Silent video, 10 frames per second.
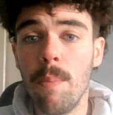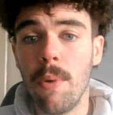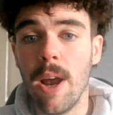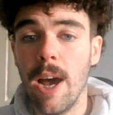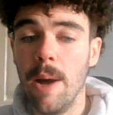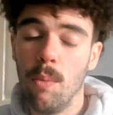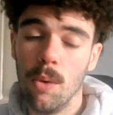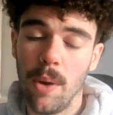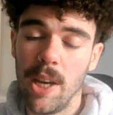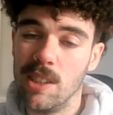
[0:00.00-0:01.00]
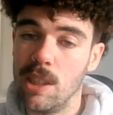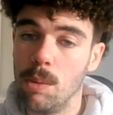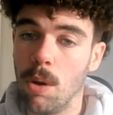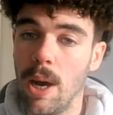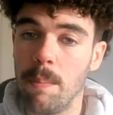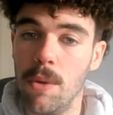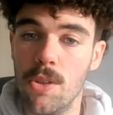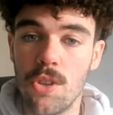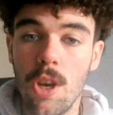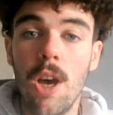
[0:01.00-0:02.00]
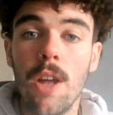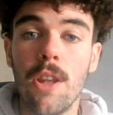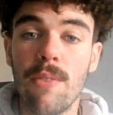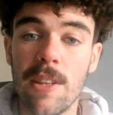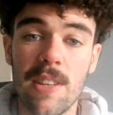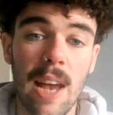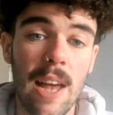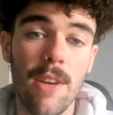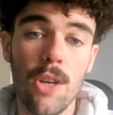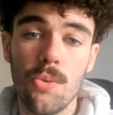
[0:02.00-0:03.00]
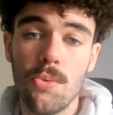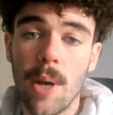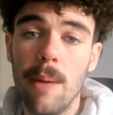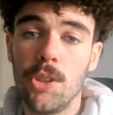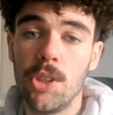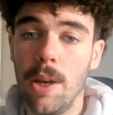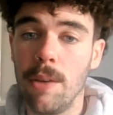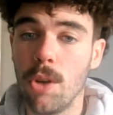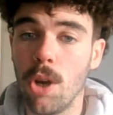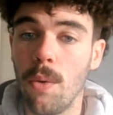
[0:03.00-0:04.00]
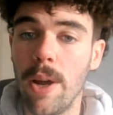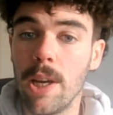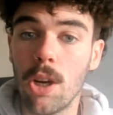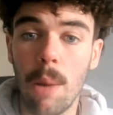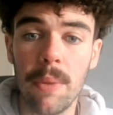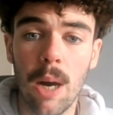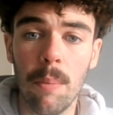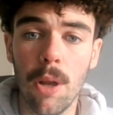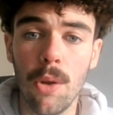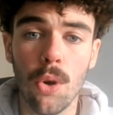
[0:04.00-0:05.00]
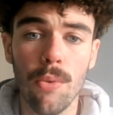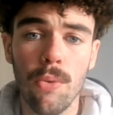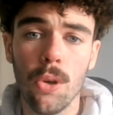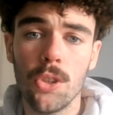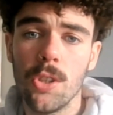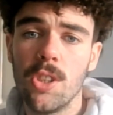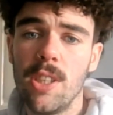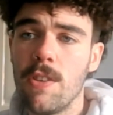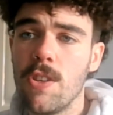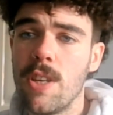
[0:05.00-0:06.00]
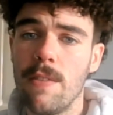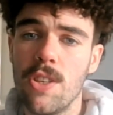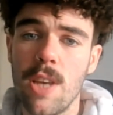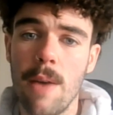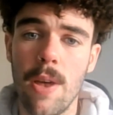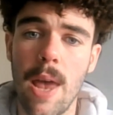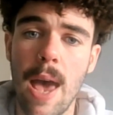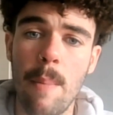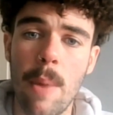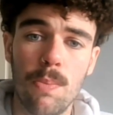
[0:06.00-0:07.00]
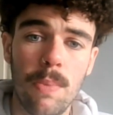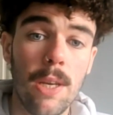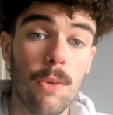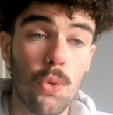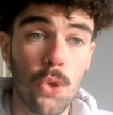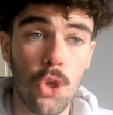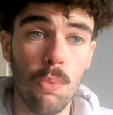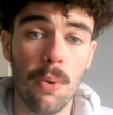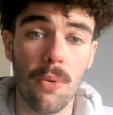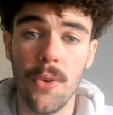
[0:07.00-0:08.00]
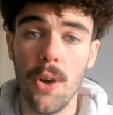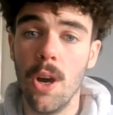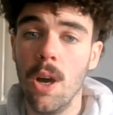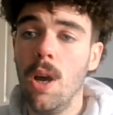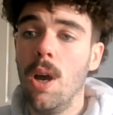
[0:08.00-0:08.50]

but we'll wait and see what happens. Don't forget to like the video, subscribe to the channel if you're not already, and comment down below your thoughts on 777 MSP. Which would you prefer?